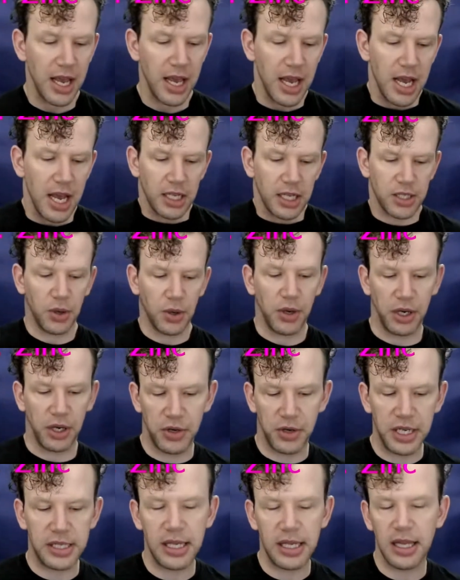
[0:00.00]
So
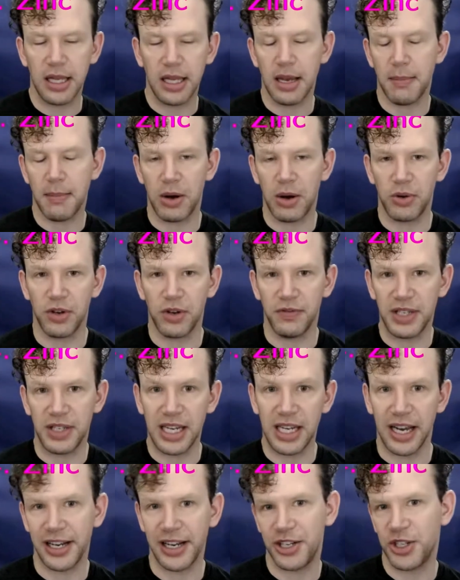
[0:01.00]
increasing the amount of
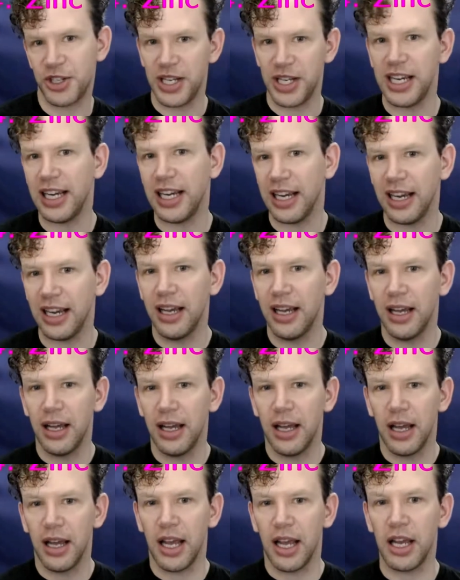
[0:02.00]
DHT
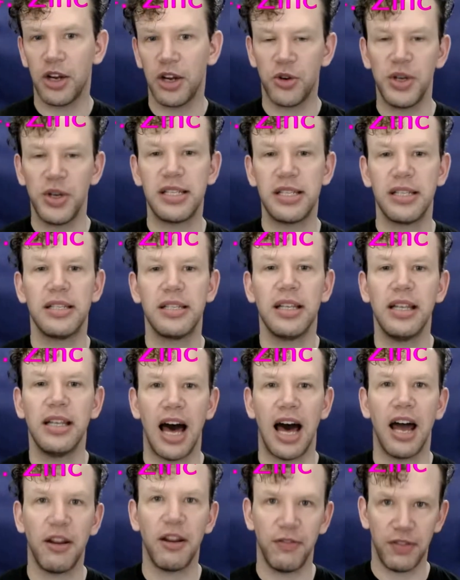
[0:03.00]
increases a
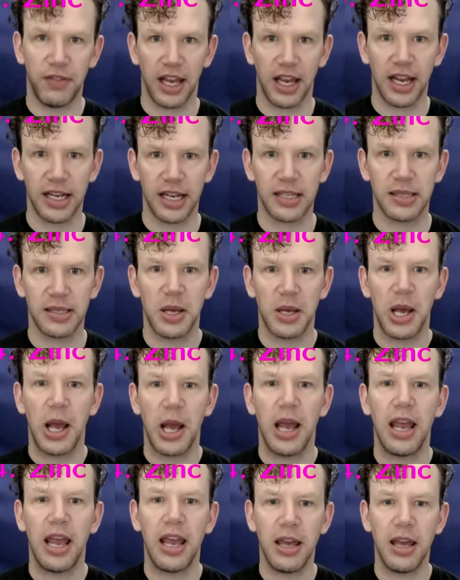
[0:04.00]
lot of things
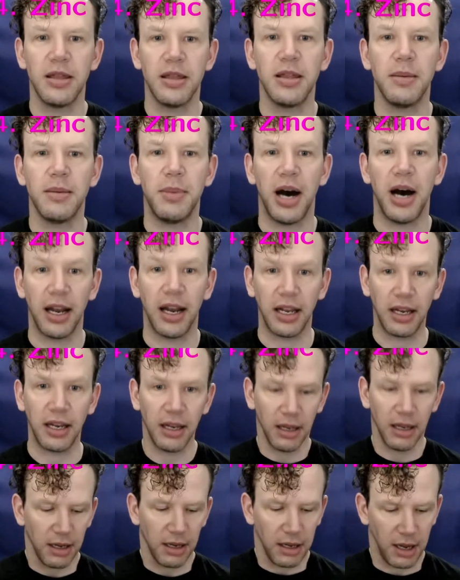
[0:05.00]
in the body
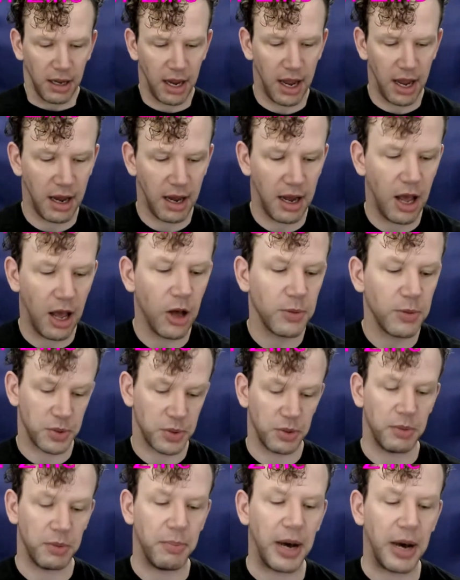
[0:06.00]
and helps
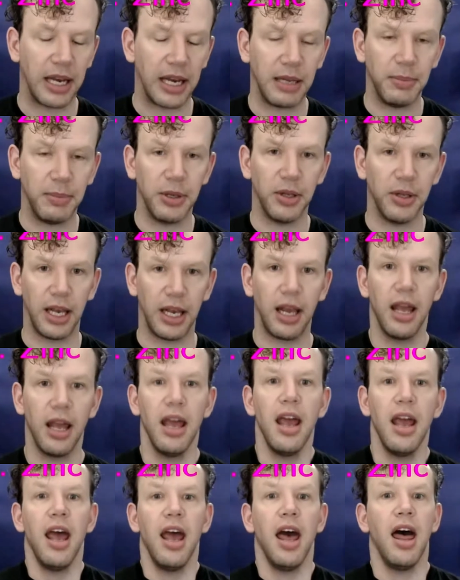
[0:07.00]
with bodybuilding.
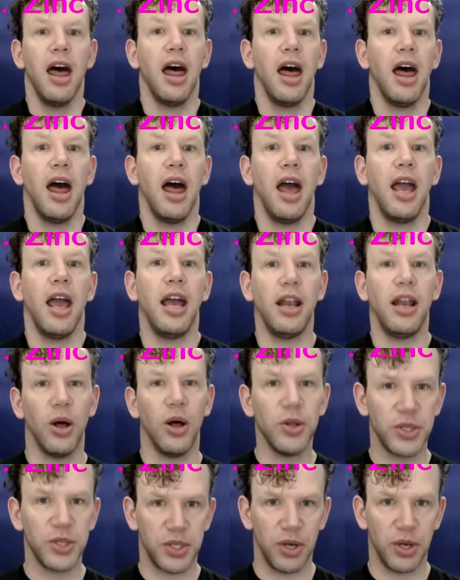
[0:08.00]
It
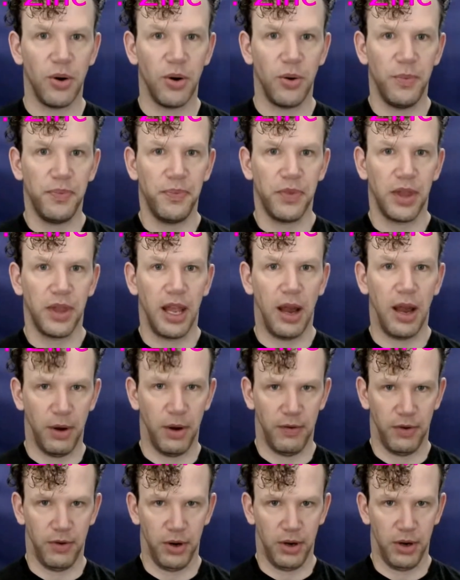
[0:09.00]
also,
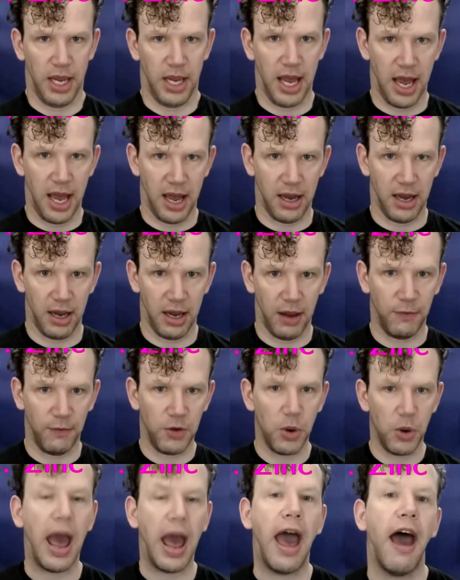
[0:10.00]
however, if
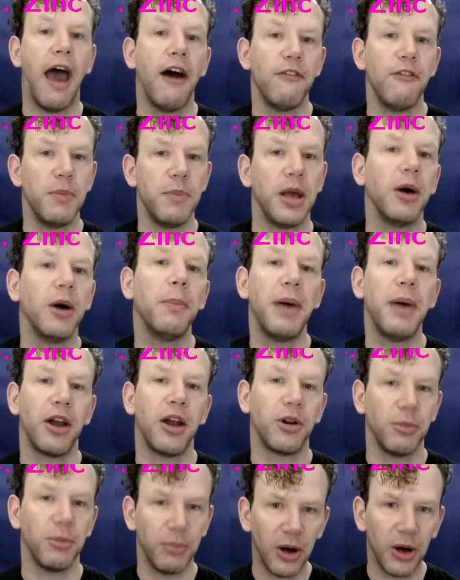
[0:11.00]
you have male
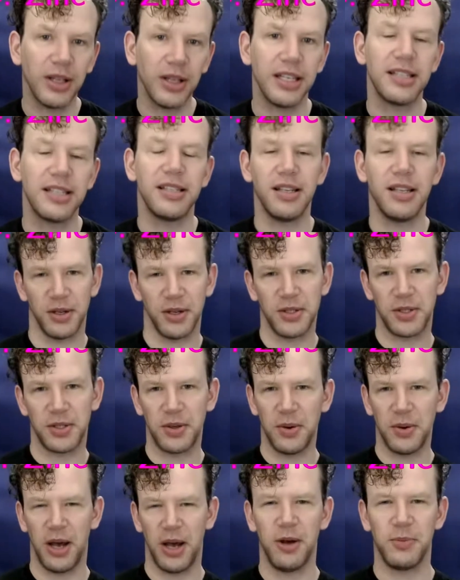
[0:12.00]
pattern baldness, it also
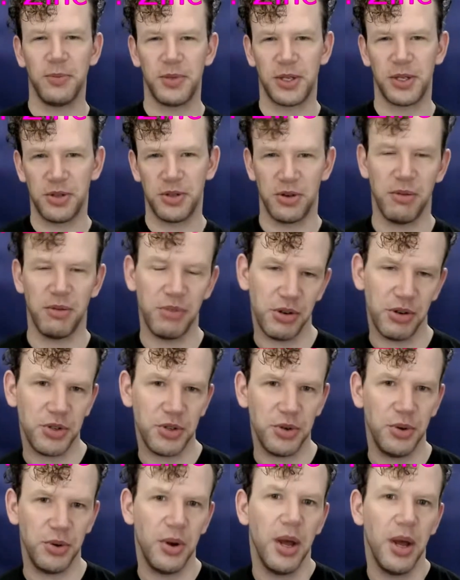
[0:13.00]
helps contribute
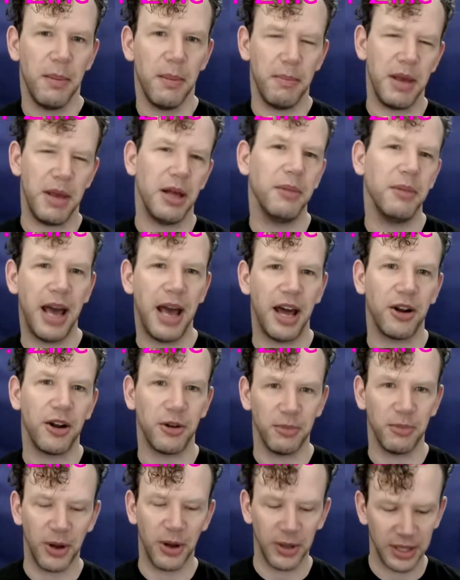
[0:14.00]
to male pattern
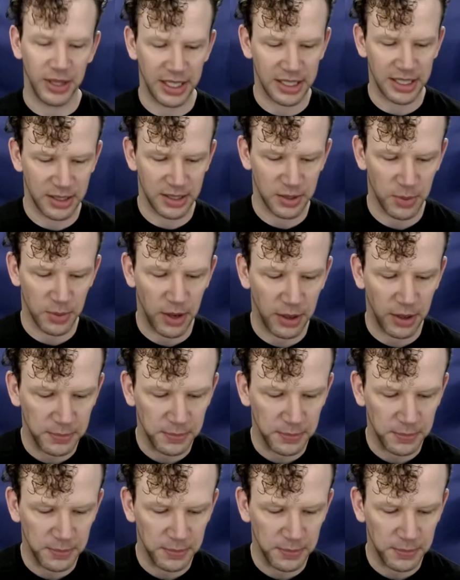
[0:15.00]
baldness as well.